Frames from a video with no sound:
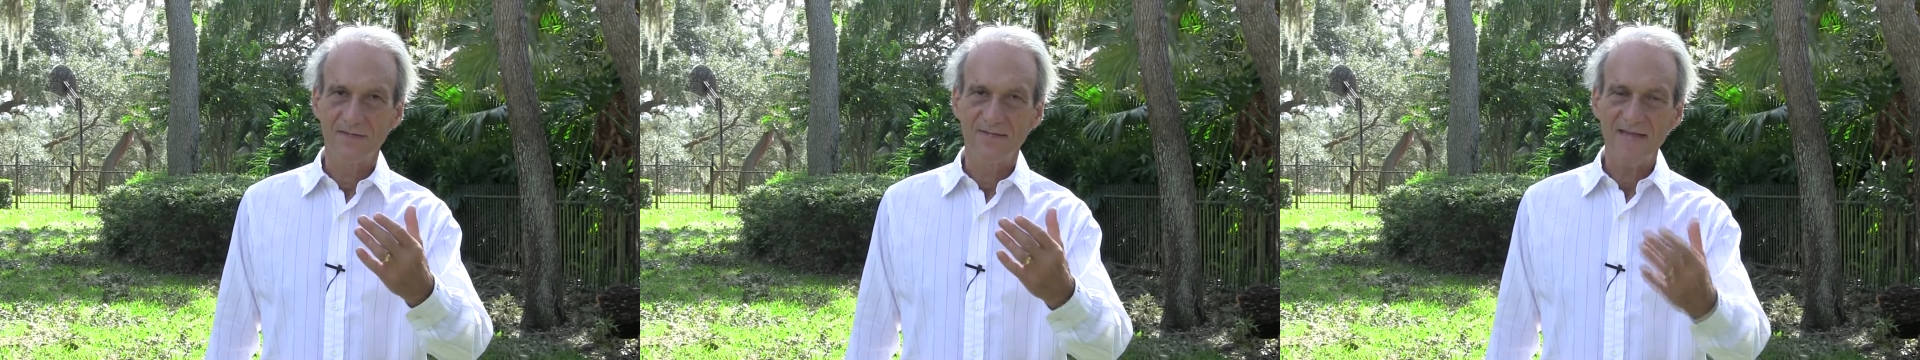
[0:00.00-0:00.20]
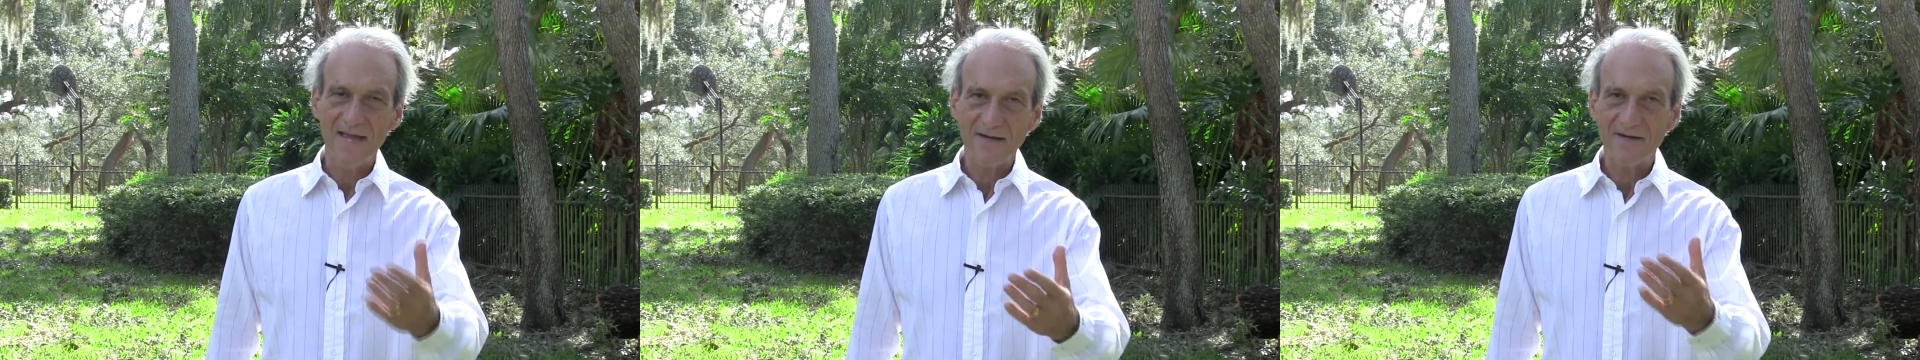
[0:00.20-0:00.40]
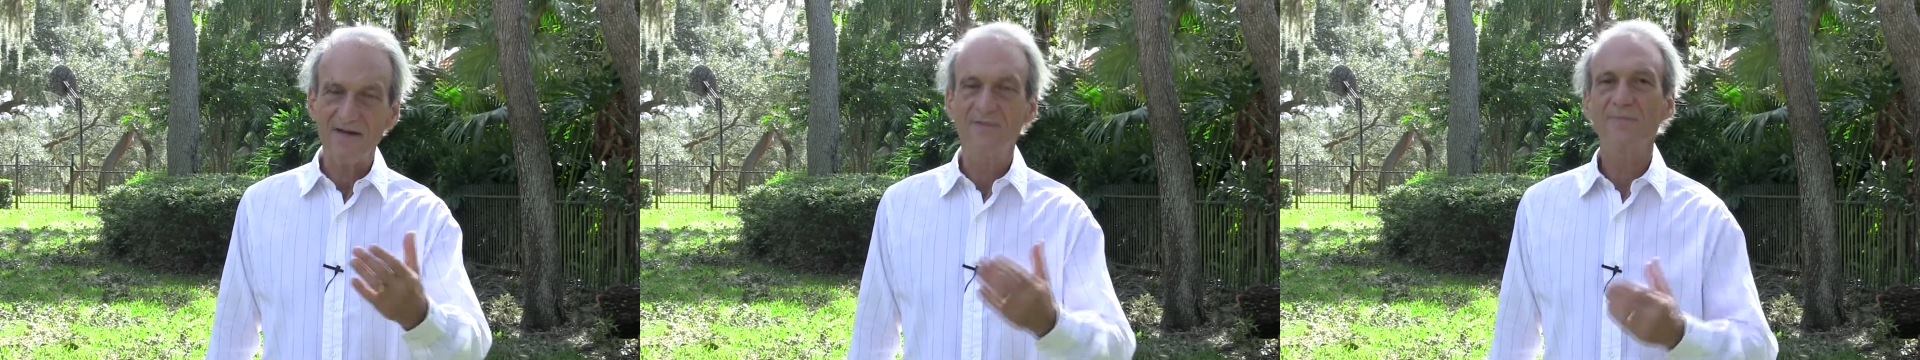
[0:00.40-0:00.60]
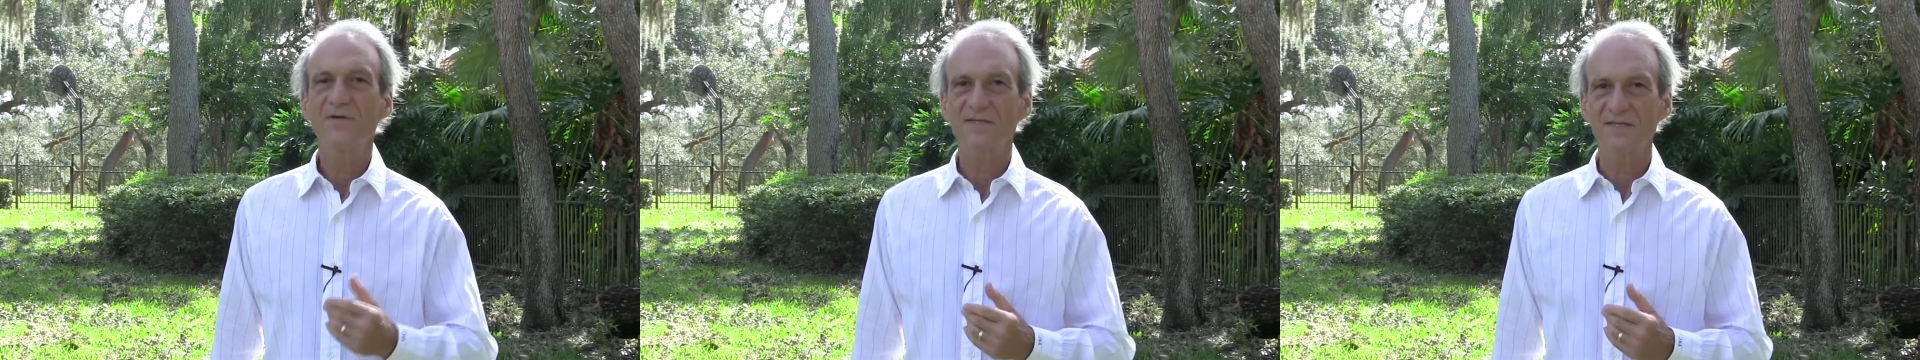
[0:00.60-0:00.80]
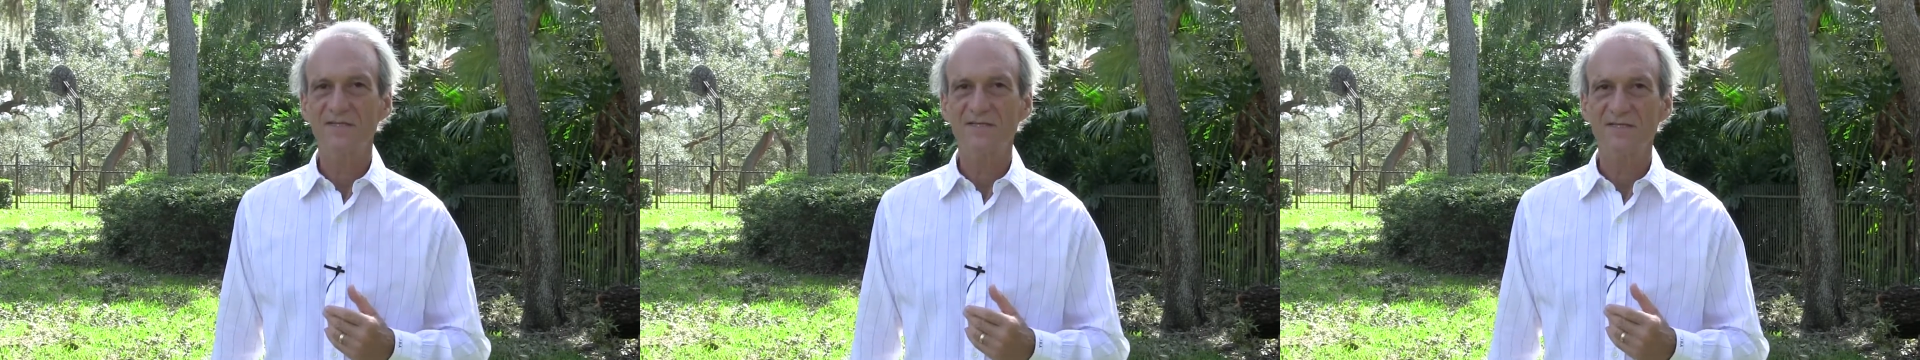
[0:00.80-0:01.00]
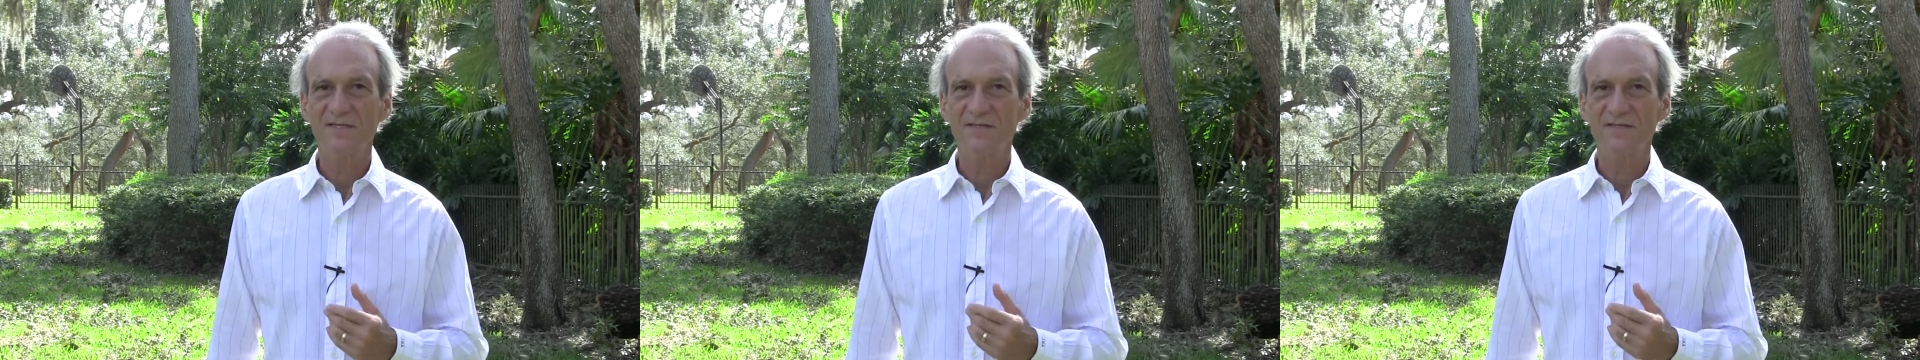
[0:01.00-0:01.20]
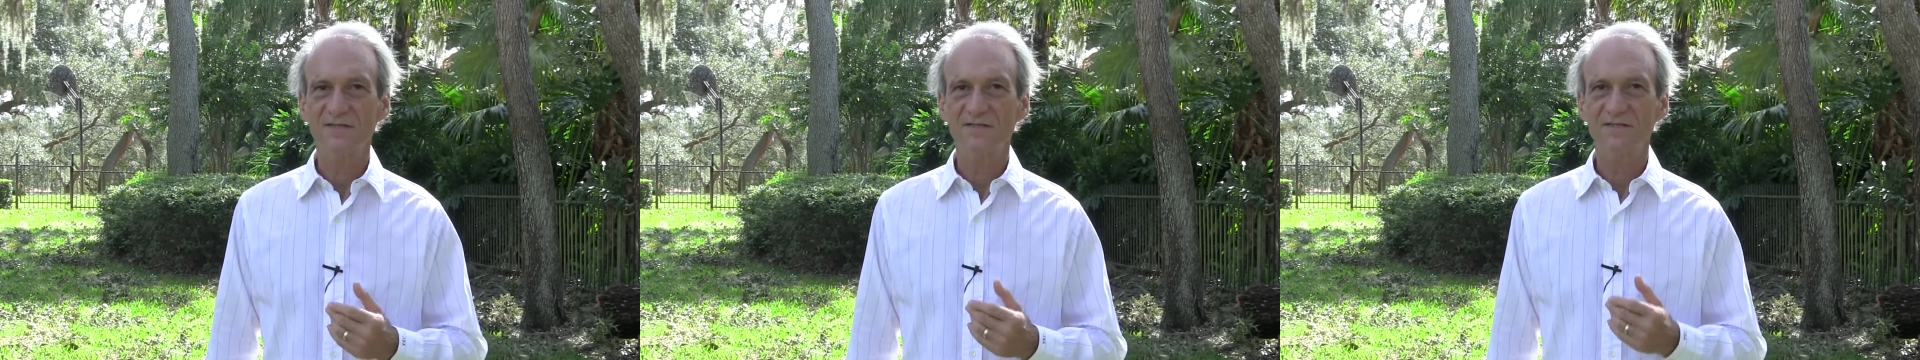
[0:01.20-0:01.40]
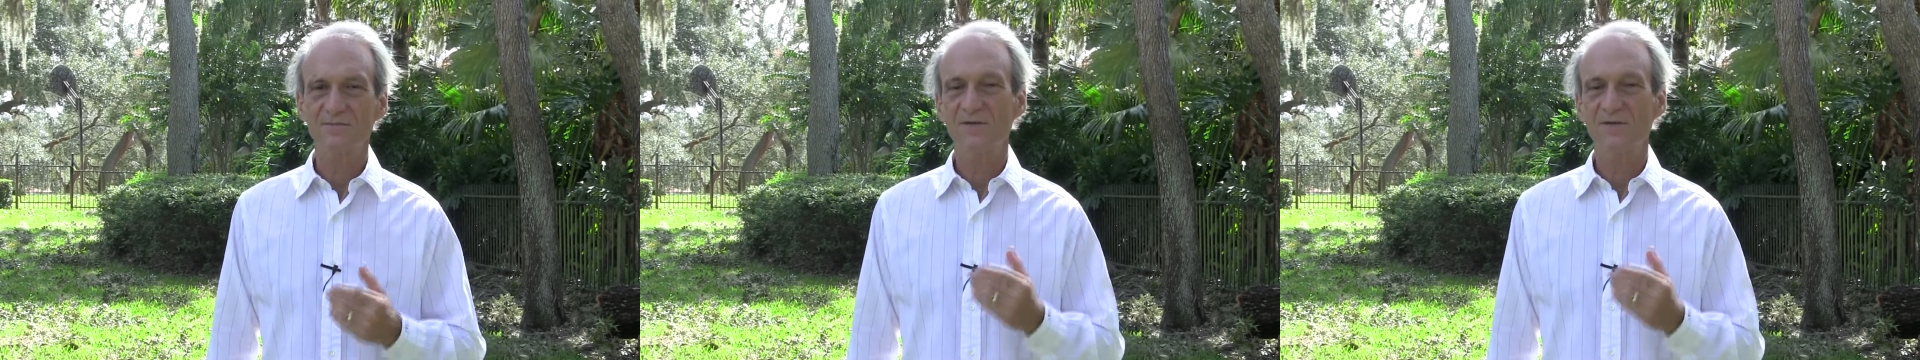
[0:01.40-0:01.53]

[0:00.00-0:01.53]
get government assistance